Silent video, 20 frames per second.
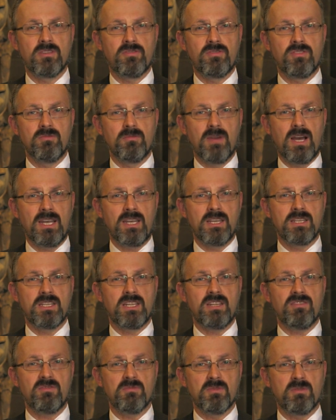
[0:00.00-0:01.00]
of
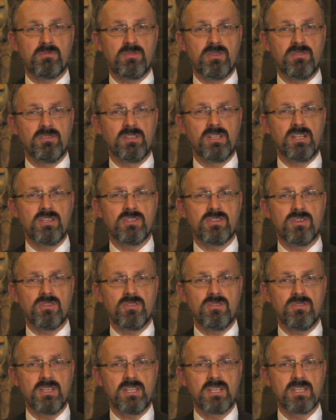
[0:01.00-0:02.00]
humanity from a privileged or
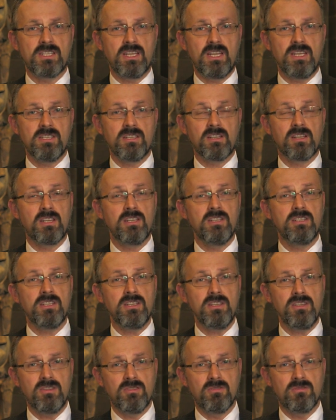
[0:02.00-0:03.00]
unique center
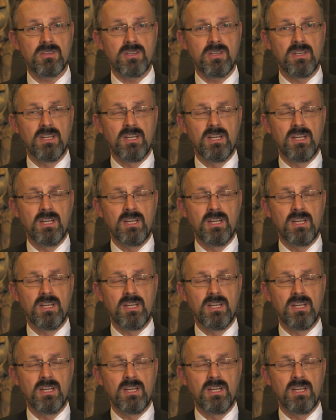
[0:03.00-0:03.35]
continued.